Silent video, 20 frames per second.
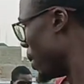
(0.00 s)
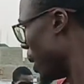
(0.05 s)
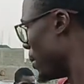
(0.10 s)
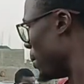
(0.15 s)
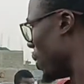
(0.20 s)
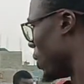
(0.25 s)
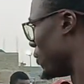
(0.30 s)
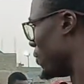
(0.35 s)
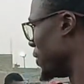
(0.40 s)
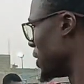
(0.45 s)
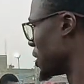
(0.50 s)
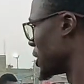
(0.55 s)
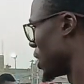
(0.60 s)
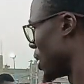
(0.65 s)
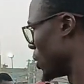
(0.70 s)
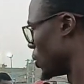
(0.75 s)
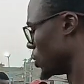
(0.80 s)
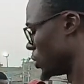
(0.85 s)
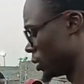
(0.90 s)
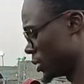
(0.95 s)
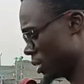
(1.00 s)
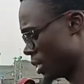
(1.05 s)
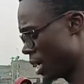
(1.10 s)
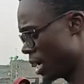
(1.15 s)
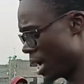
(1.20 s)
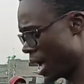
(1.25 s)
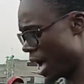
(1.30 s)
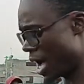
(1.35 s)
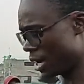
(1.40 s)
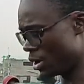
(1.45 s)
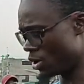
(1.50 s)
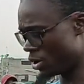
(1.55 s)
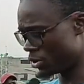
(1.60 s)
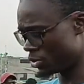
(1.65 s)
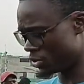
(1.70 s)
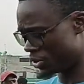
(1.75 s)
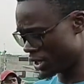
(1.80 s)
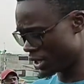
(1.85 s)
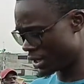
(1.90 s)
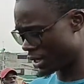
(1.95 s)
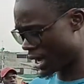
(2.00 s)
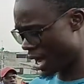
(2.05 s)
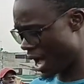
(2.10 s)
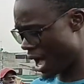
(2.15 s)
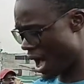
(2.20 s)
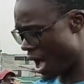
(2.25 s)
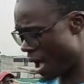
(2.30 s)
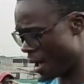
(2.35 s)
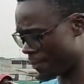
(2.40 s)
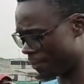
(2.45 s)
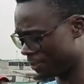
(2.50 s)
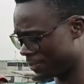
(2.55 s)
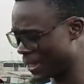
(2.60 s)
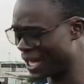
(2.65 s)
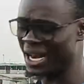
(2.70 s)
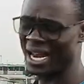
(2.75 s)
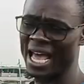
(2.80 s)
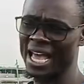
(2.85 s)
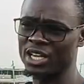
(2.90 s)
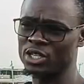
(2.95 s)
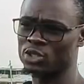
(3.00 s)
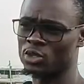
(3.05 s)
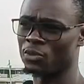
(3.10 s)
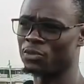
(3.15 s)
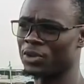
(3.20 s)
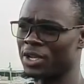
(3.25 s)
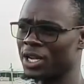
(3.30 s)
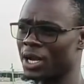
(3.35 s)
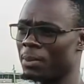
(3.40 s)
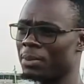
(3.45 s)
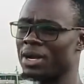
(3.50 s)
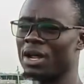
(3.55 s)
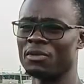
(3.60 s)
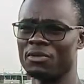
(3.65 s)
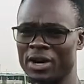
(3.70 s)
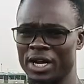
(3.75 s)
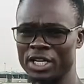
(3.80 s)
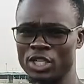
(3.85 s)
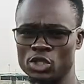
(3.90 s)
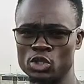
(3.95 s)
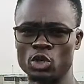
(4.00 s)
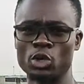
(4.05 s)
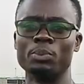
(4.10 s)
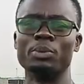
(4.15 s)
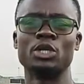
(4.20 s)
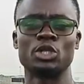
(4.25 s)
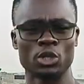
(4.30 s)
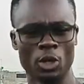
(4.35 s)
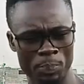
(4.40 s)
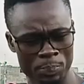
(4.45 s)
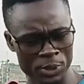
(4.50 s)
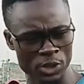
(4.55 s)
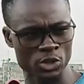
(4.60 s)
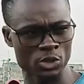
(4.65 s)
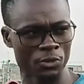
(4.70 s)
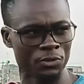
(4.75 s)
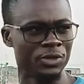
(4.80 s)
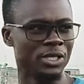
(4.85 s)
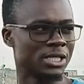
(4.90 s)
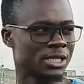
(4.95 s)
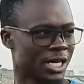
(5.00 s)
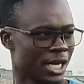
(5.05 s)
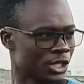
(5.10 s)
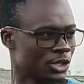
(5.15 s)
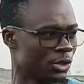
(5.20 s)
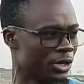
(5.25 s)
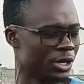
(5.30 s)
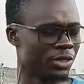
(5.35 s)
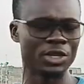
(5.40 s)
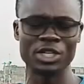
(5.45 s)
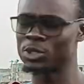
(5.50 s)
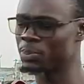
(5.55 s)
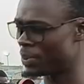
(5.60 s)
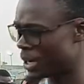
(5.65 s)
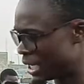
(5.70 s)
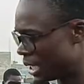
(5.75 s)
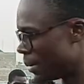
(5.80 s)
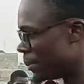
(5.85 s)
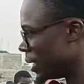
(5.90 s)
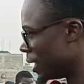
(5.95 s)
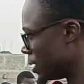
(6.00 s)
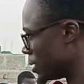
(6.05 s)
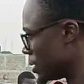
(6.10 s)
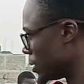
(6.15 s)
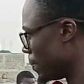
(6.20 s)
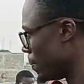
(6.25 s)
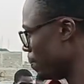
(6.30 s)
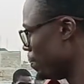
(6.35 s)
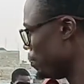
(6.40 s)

member of this house. I don't think the likes of kina Mudavadi should be topics of discussion in this parliament.